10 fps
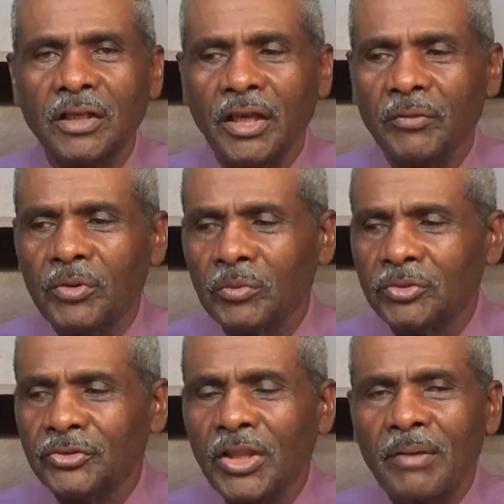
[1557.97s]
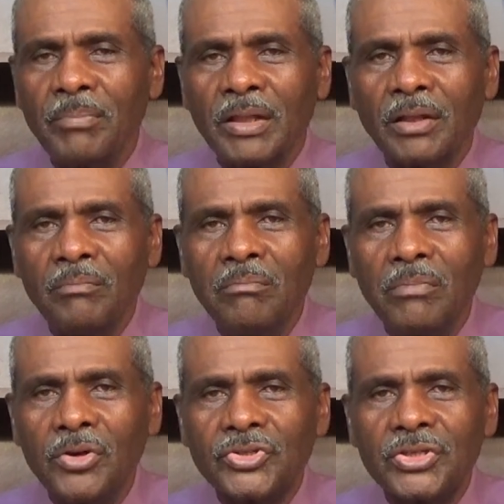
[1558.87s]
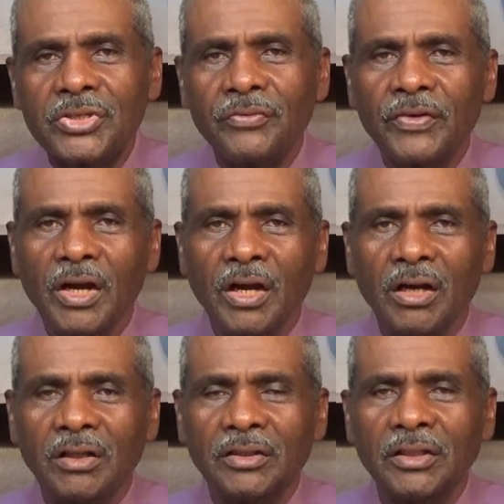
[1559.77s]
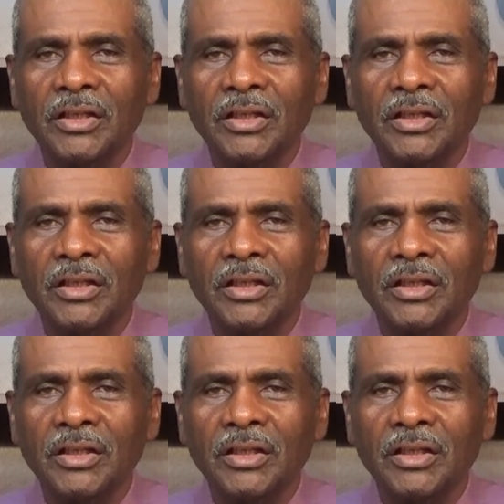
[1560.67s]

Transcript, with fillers: if it was not by the mercies of God,